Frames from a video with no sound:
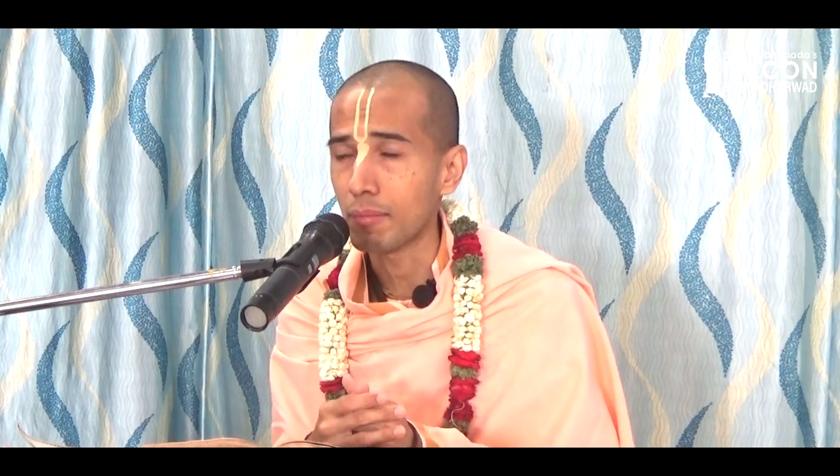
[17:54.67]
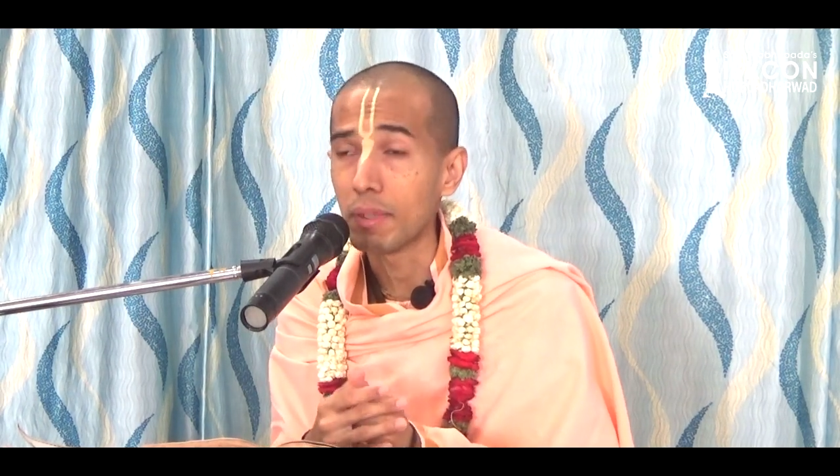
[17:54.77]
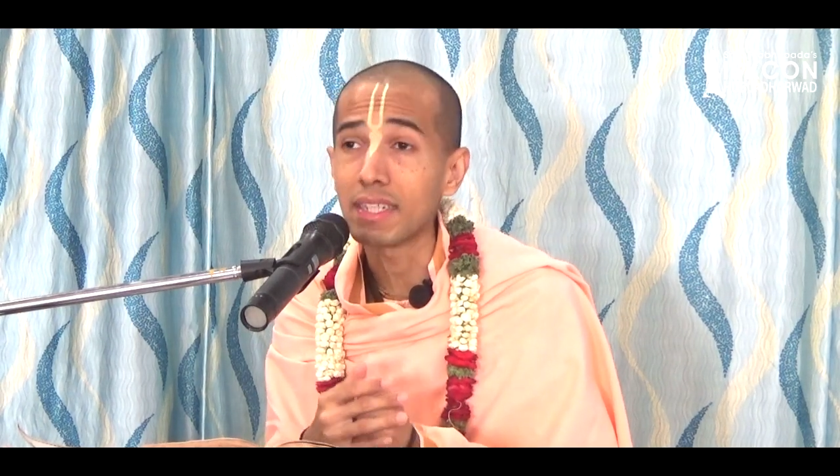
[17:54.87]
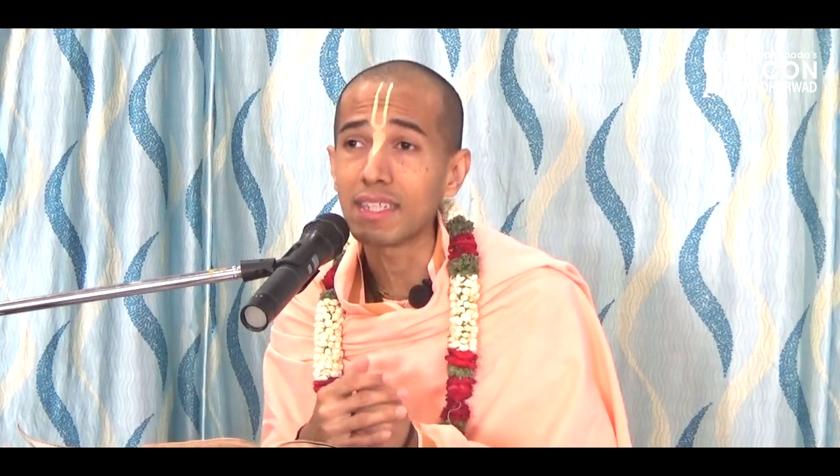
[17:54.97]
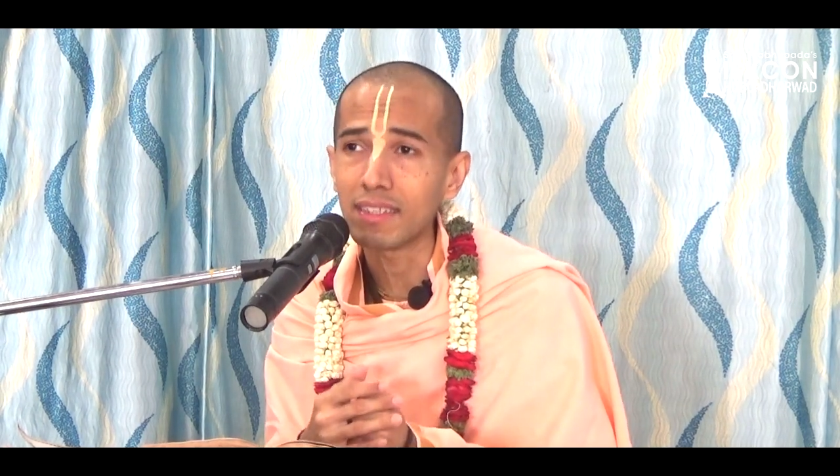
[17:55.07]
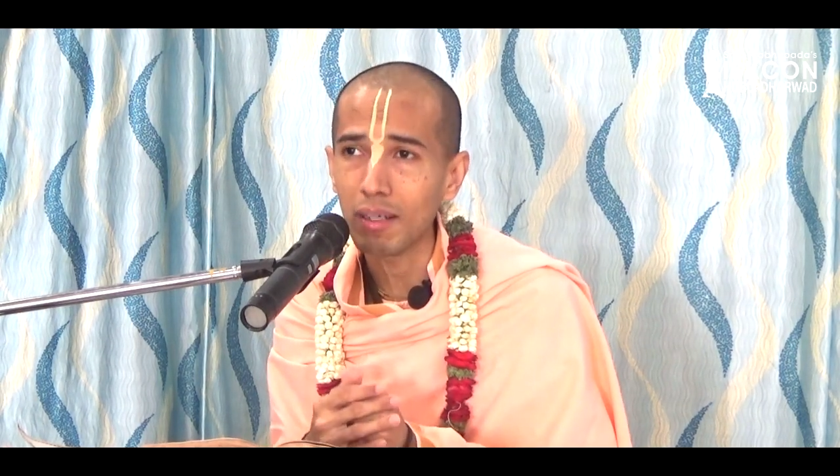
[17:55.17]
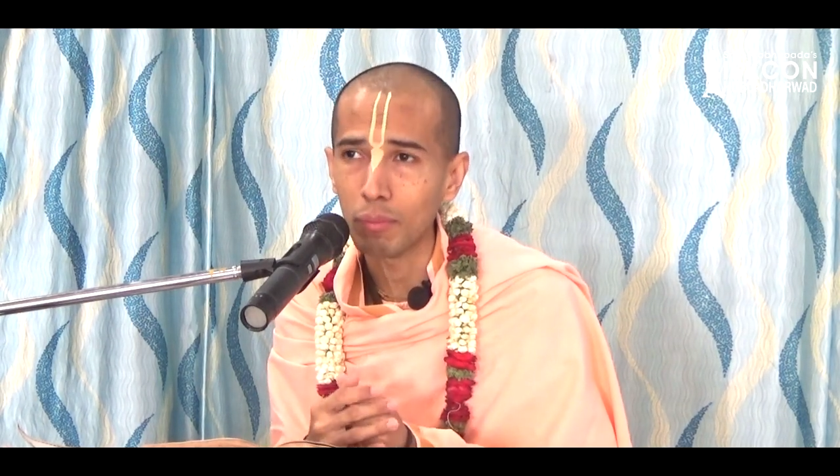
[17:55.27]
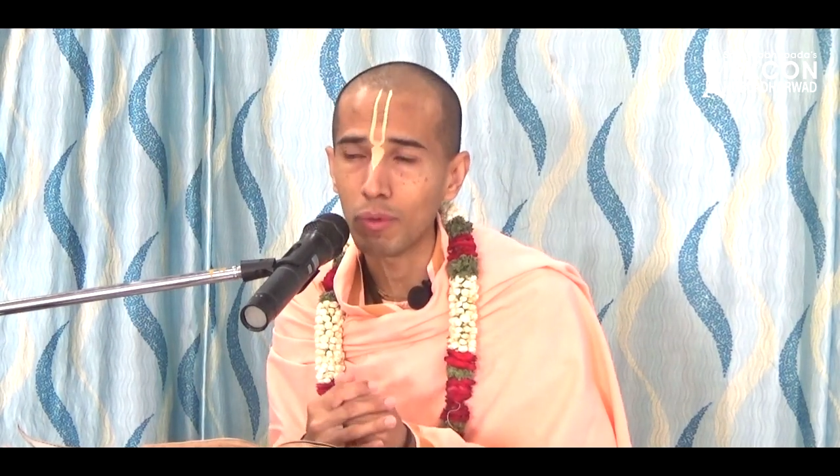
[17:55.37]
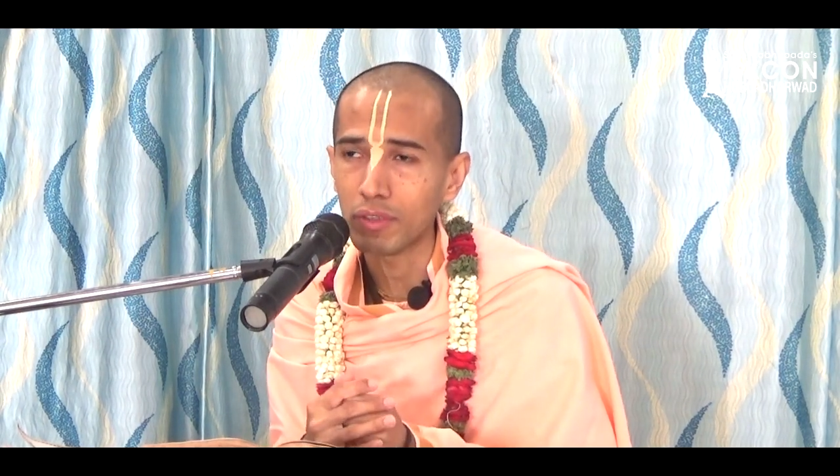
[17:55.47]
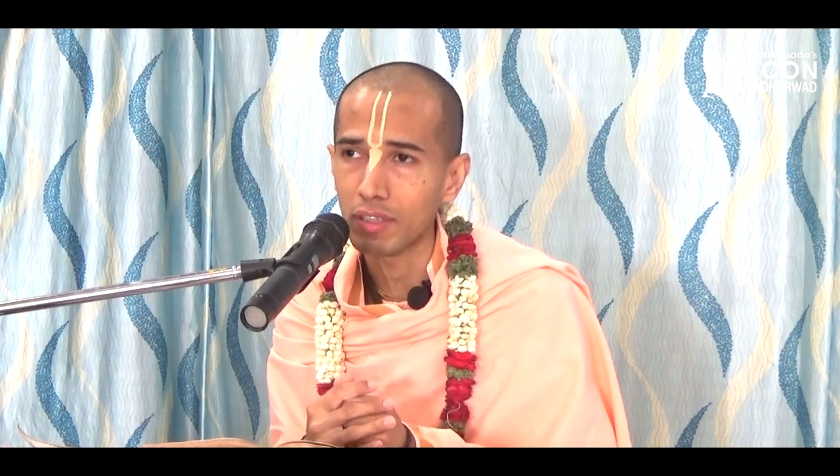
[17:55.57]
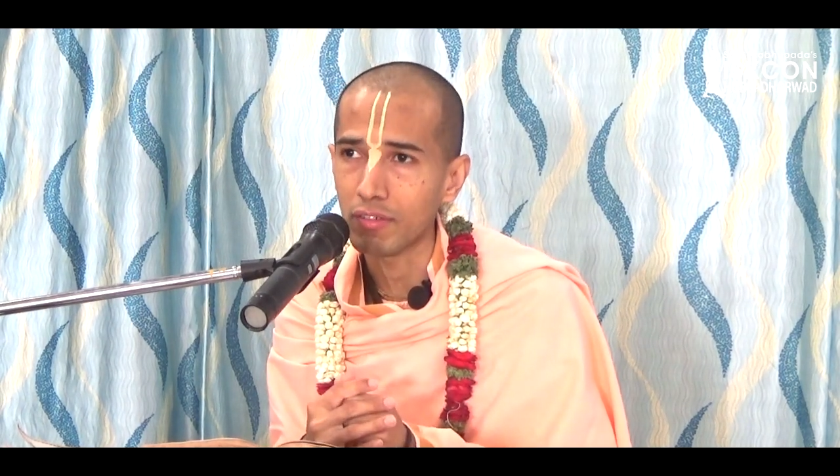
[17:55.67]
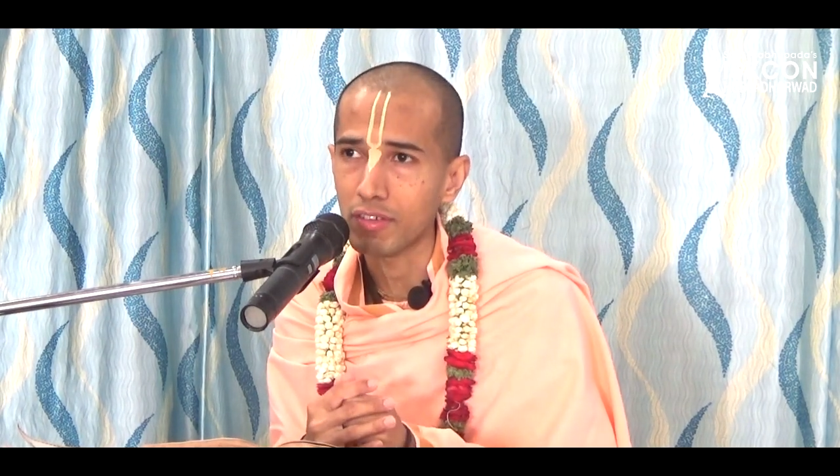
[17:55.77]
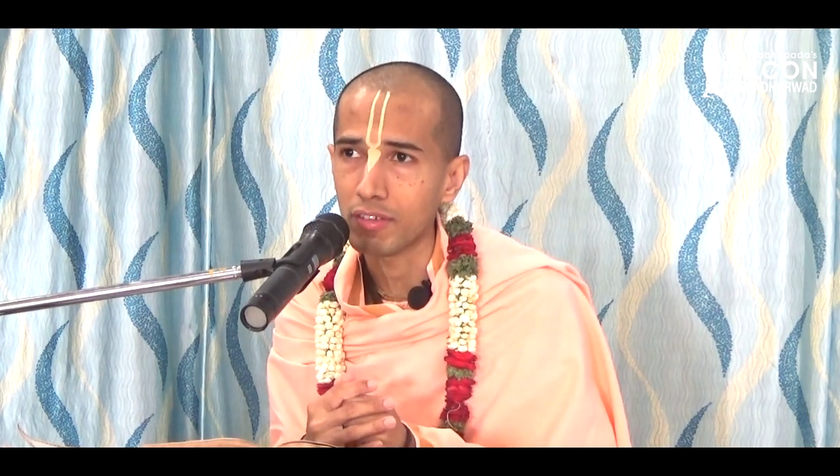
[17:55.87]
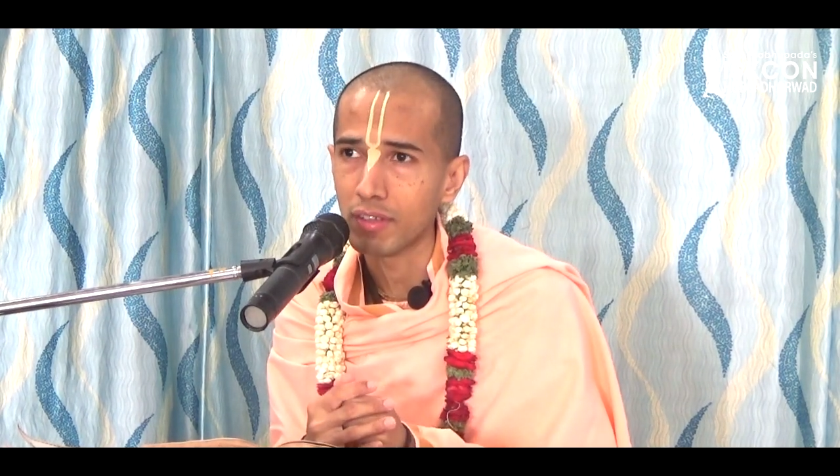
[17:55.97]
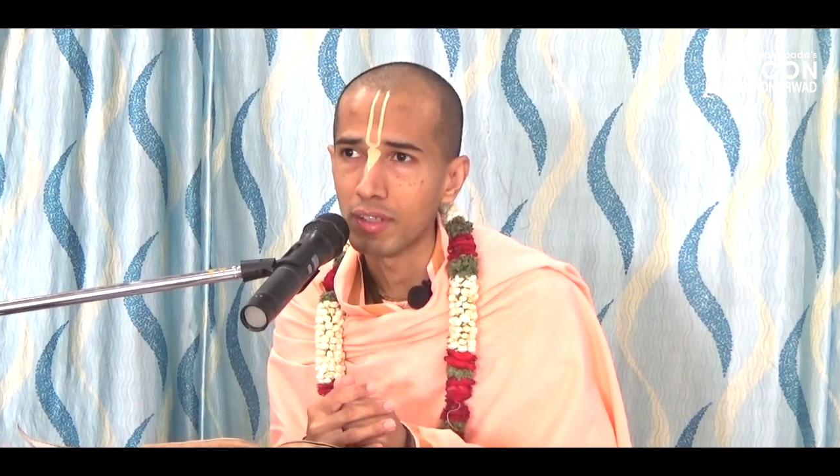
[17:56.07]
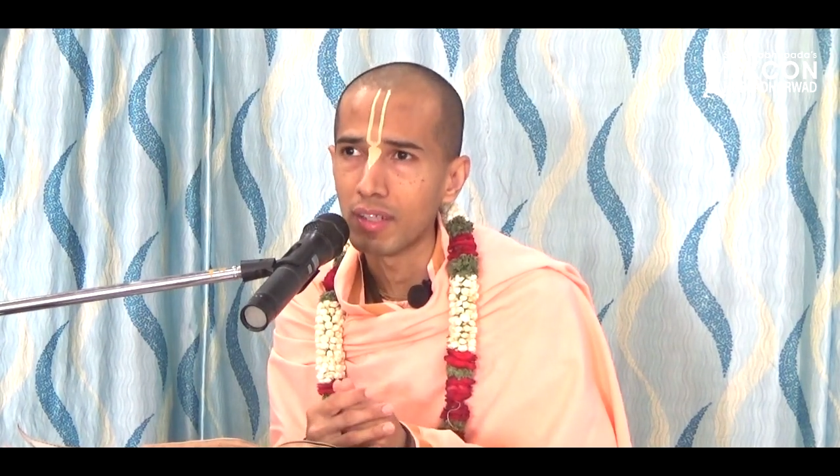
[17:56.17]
material motives.